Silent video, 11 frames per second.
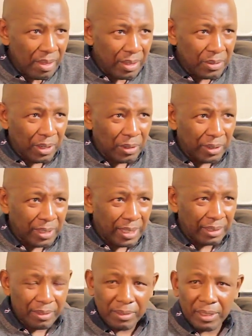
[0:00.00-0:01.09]
So I called
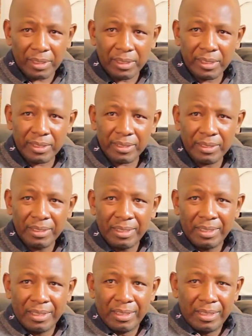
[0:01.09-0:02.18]
her, had a date.
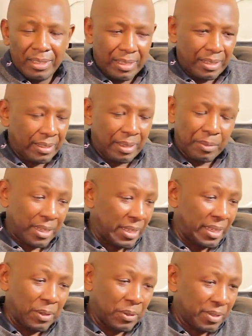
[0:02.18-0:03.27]
Uh, I mean,
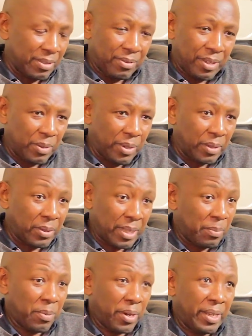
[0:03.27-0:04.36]
that day was just very weird because I
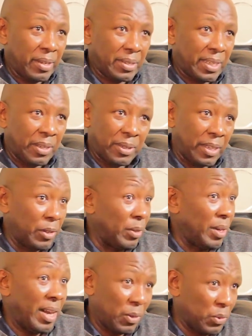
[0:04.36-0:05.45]
prayed. I was like, God, I don't know
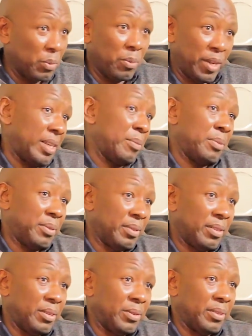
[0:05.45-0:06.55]
how to break up
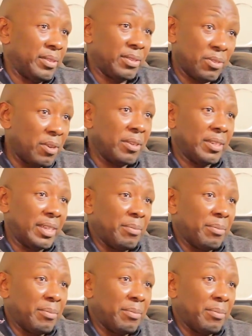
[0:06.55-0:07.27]
you know, this is wrong. I